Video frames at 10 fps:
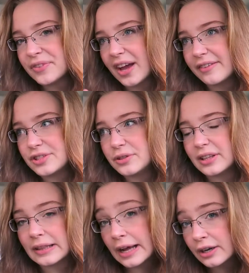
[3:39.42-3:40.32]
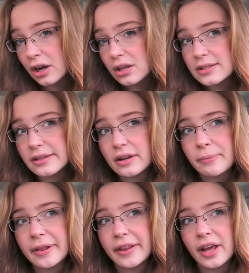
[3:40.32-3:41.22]
I have to do the client calls a little
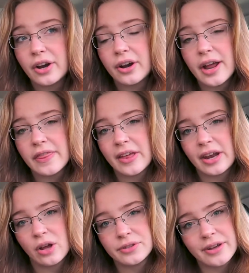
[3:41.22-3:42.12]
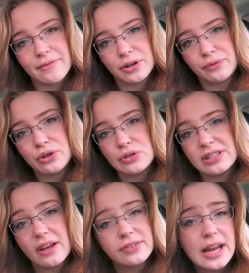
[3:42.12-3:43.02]
bit later, and then I also have a few
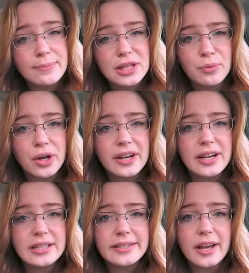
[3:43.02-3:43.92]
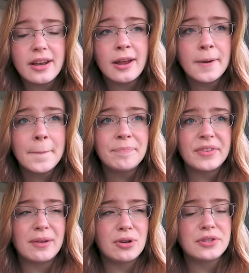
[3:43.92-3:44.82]
self-tapes I want to get done.
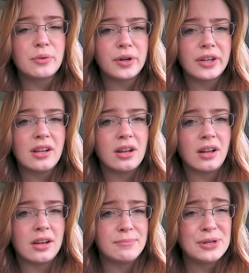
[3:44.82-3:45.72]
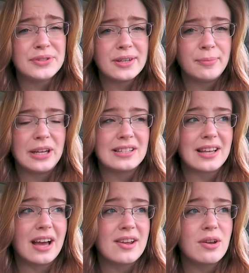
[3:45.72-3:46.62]
I'm also working on a lot of music because
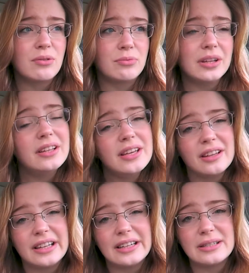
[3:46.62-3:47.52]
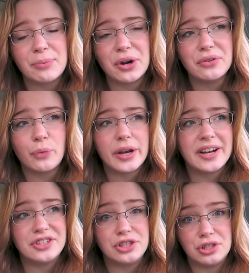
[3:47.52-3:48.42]
I really, like, it's a part of what
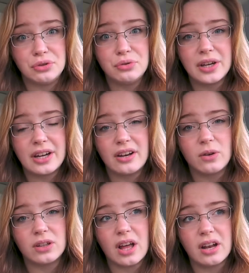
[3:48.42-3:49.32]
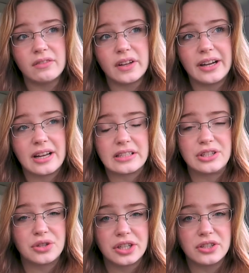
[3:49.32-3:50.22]
I do, and I know a lot of like
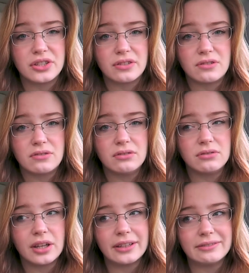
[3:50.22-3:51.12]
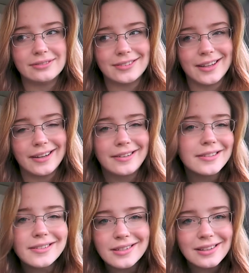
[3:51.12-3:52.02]
casting directors like
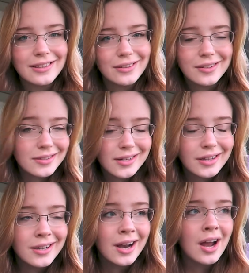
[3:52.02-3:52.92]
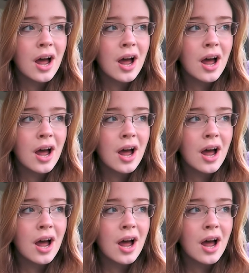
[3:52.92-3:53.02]
to see that you can sing.